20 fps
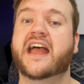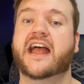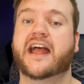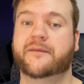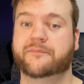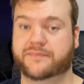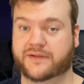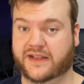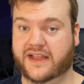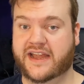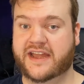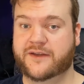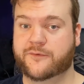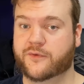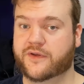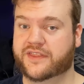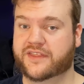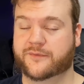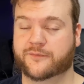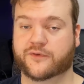and playing
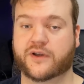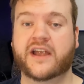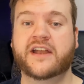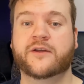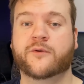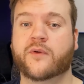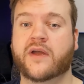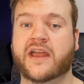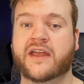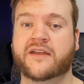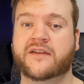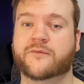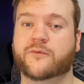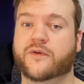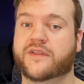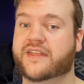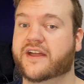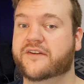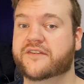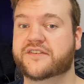with them right away
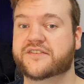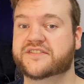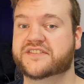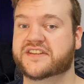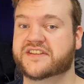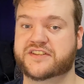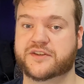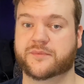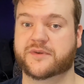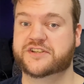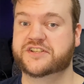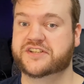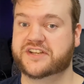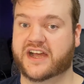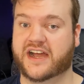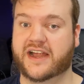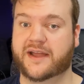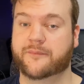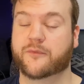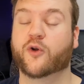without using too much
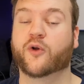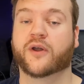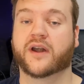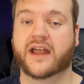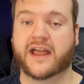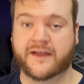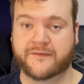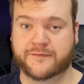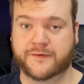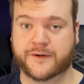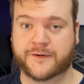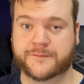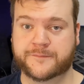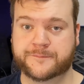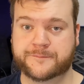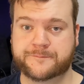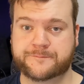time or effort.